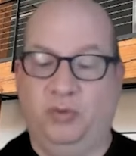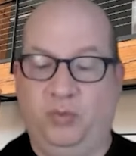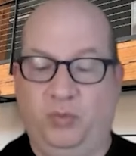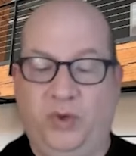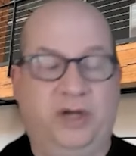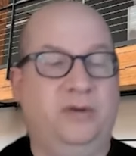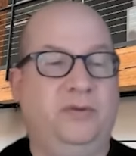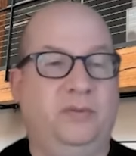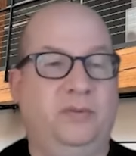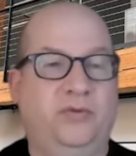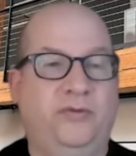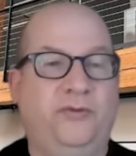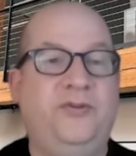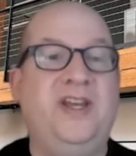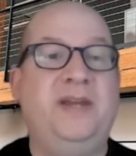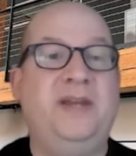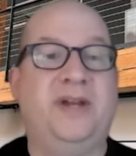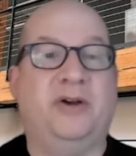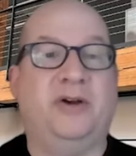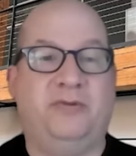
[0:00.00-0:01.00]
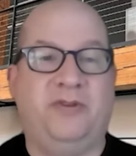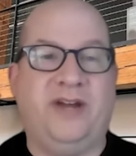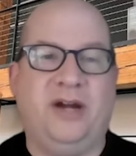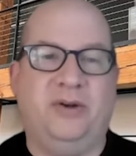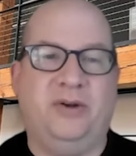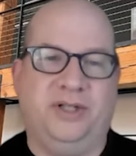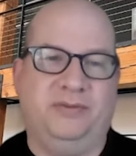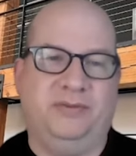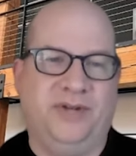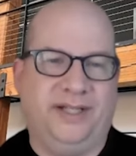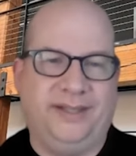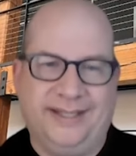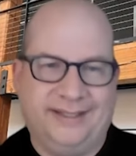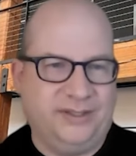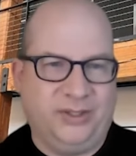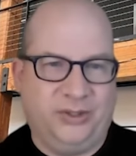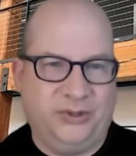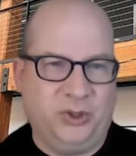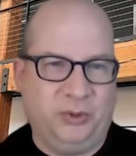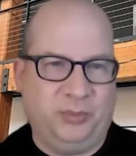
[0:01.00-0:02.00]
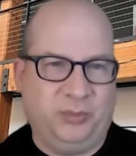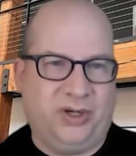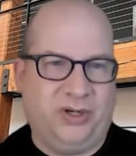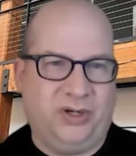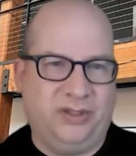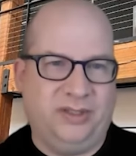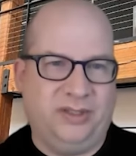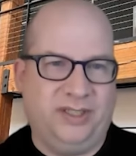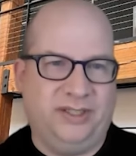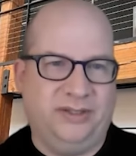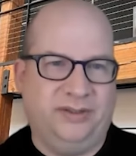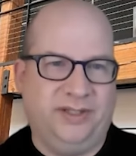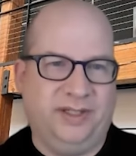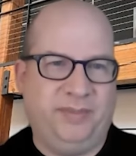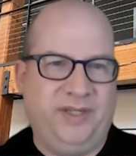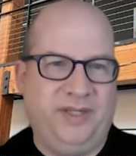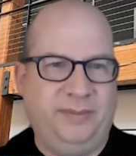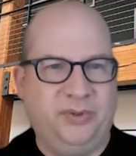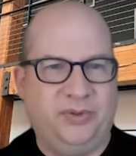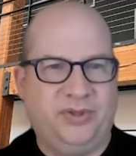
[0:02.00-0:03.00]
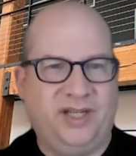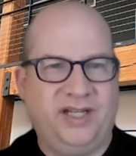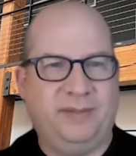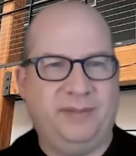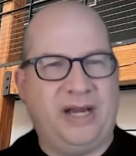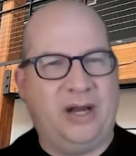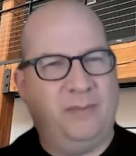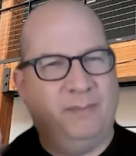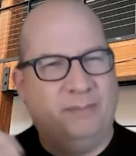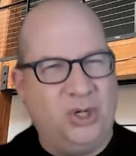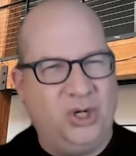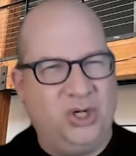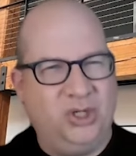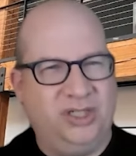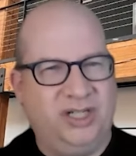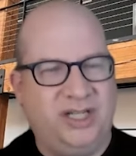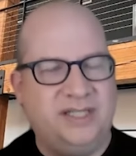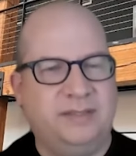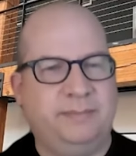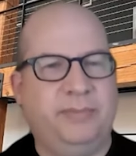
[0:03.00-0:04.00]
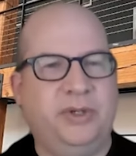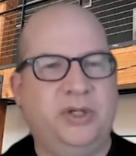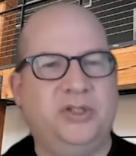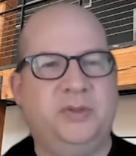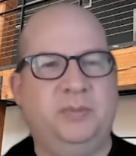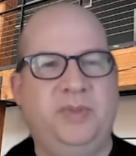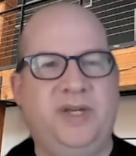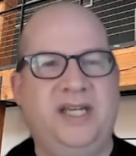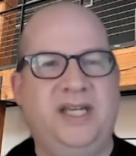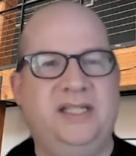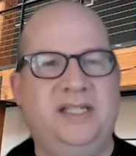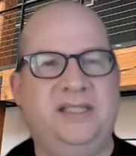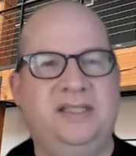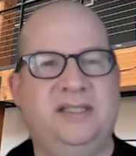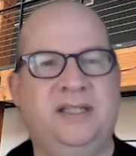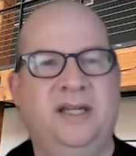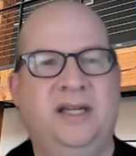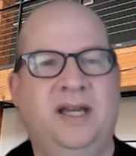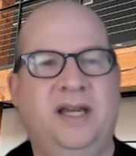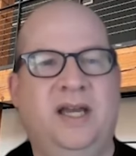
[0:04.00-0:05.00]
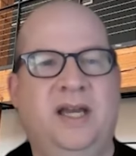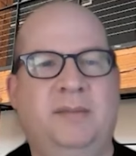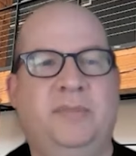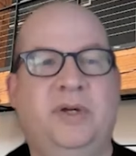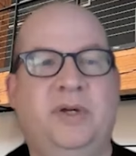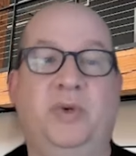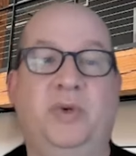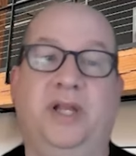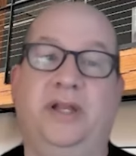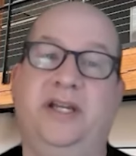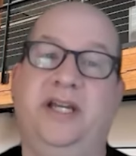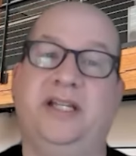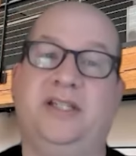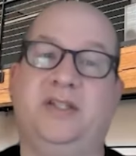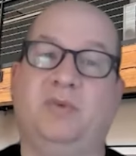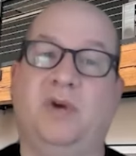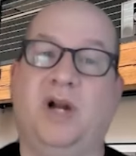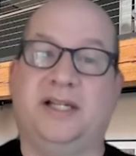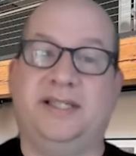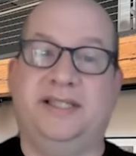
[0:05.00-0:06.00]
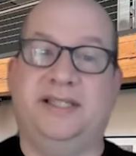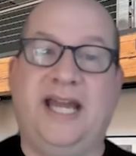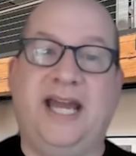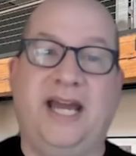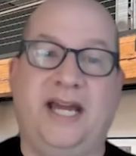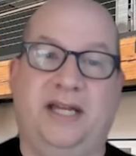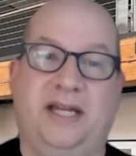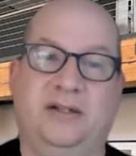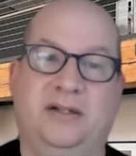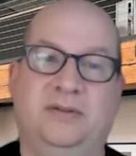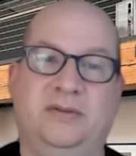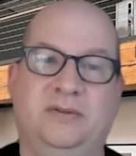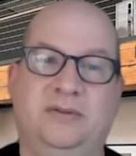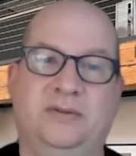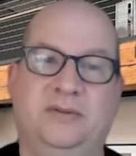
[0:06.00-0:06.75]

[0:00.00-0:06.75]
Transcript: So we're female founded, right? That's also part of the deal. Like people think about Burt as Burt's Bees, but really it's Roxanne,